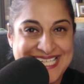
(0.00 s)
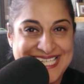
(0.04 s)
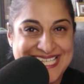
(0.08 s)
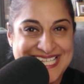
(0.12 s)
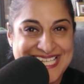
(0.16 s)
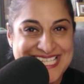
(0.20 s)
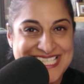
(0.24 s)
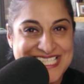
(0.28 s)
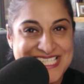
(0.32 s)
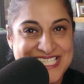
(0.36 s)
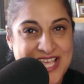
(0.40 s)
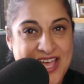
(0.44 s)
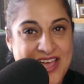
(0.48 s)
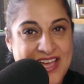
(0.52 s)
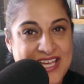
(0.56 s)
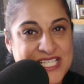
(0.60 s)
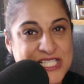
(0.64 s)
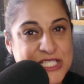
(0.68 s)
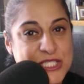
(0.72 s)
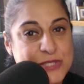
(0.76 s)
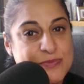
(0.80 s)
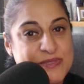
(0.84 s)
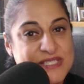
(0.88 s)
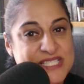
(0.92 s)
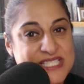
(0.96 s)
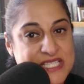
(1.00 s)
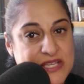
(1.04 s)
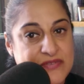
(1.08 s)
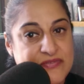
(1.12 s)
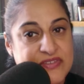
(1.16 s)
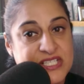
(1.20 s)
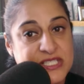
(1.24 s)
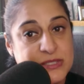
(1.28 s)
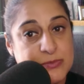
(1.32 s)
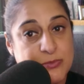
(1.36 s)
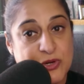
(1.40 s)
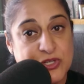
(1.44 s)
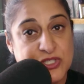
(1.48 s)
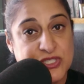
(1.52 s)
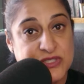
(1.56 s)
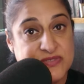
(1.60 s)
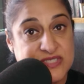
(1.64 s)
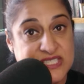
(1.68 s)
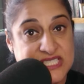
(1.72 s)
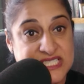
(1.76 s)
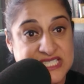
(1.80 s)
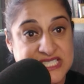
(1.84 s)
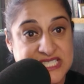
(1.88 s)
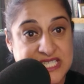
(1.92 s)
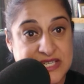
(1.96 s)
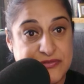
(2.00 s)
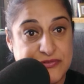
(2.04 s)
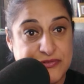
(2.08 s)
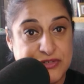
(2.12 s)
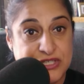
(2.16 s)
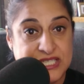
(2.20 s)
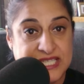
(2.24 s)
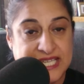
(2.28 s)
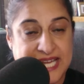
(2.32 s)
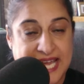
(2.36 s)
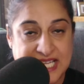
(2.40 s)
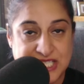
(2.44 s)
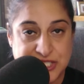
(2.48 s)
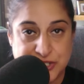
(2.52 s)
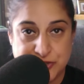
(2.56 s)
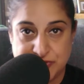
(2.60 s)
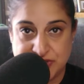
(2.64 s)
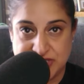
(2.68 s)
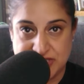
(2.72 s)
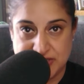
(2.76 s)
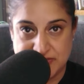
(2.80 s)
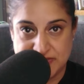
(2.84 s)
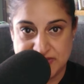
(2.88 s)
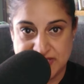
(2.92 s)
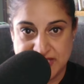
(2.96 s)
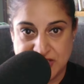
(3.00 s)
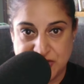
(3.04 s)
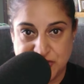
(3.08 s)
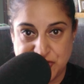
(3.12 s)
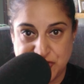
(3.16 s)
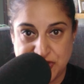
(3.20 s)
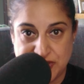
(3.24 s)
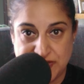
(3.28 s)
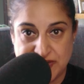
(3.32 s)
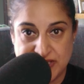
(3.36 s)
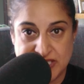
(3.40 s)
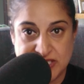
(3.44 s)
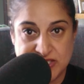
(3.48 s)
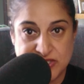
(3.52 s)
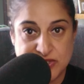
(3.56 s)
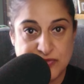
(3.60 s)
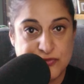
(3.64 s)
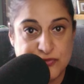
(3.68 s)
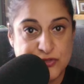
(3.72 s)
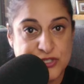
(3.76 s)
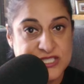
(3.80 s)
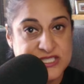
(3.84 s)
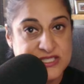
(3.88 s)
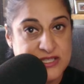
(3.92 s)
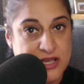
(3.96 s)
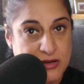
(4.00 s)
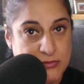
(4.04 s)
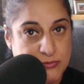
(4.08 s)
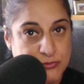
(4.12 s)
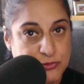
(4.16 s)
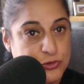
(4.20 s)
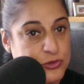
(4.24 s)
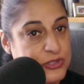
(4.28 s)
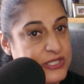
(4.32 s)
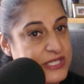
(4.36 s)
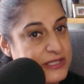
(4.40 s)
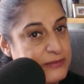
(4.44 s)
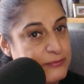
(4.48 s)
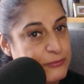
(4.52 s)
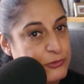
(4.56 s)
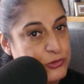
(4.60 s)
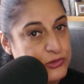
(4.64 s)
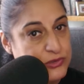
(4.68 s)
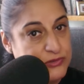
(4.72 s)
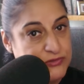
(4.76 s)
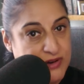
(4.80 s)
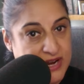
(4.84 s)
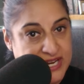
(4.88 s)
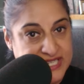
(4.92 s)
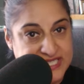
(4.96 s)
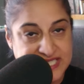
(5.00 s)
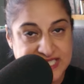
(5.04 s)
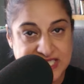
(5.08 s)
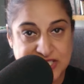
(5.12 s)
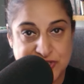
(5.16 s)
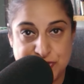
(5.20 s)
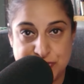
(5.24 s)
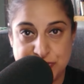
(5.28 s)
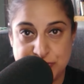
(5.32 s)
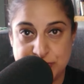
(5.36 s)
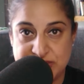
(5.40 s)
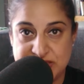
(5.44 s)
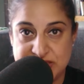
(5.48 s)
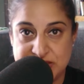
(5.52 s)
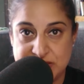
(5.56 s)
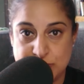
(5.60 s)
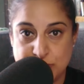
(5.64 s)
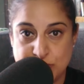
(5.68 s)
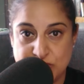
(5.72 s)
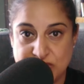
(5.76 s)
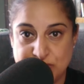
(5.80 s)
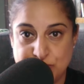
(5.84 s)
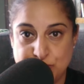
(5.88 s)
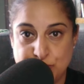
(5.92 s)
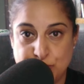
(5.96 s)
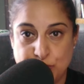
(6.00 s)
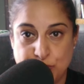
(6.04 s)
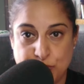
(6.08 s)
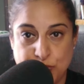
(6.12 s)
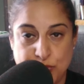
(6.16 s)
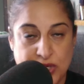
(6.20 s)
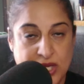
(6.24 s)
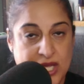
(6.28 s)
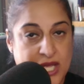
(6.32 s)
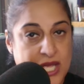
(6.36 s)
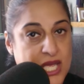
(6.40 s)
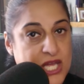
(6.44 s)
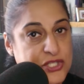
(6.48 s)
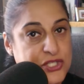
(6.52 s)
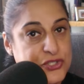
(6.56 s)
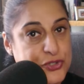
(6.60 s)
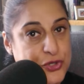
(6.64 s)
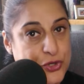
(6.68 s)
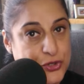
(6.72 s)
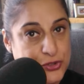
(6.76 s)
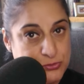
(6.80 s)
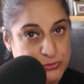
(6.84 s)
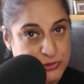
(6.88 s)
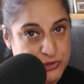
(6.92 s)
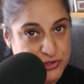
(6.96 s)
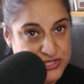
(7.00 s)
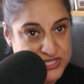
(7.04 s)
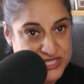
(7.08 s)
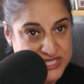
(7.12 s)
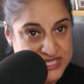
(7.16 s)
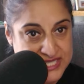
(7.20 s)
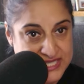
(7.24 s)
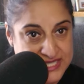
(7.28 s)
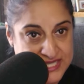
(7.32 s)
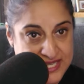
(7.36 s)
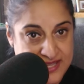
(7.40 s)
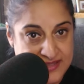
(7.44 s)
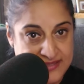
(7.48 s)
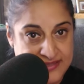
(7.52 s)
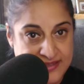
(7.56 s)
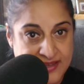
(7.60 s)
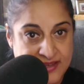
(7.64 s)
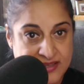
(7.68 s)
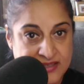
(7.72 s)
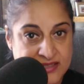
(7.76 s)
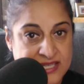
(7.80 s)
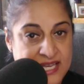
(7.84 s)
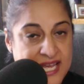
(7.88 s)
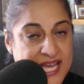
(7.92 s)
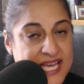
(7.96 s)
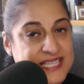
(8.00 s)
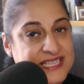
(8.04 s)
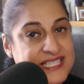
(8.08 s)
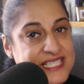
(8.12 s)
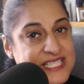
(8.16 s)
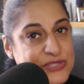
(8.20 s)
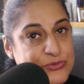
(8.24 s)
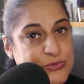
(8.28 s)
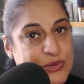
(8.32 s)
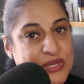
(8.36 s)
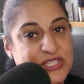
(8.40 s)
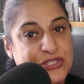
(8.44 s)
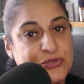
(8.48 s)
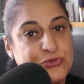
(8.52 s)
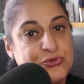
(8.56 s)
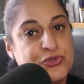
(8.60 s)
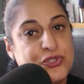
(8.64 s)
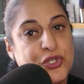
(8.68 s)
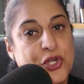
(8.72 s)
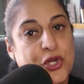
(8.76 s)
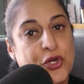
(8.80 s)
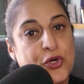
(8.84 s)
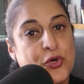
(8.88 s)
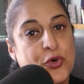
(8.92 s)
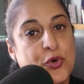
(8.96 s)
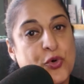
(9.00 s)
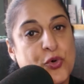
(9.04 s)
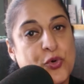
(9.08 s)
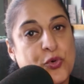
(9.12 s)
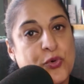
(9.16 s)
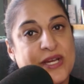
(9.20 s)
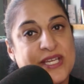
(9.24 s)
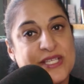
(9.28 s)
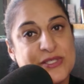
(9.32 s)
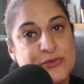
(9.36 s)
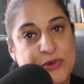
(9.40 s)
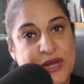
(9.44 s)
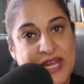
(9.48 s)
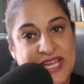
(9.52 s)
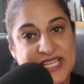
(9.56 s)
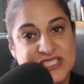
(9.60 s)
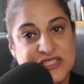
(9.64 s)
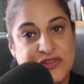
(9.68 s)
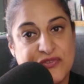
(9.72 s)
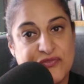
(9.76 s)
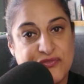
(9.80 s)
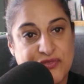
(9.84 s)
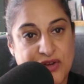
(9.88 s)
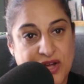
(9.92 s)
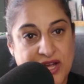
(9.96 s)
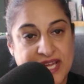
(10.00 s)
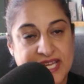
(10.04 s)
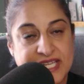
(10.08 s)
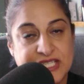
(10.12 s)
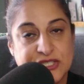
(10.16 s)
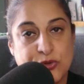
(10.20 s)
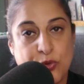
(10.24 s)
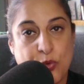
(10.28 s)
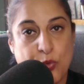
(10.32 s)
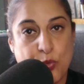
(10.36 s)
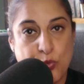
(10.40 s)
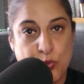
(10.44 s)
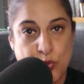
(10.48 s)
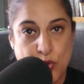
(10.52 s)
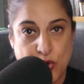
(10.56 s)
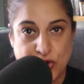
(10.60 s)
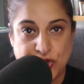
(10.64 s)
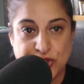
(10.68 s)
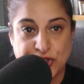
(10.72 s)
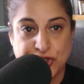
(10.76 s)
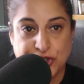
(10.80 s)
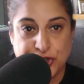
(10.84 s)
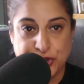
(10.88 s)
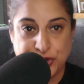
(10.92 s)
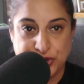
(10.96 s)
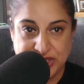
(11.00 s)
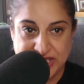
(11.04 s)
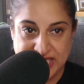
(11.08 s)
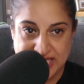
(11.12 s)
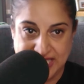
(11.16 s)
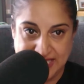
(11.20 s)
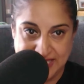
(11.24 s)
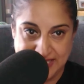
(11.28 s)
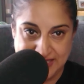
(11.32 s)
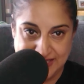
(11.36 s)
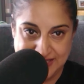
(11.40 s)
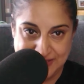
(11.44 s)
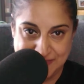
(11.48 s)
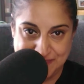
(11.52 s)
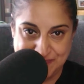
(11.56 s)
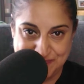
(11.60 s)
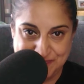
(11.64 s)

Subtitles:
Assign specific spots for different categories of stationery. So for example, keep all the writing instruments in one drawer, notebooks in another, and this way you'll know always where to find what you need.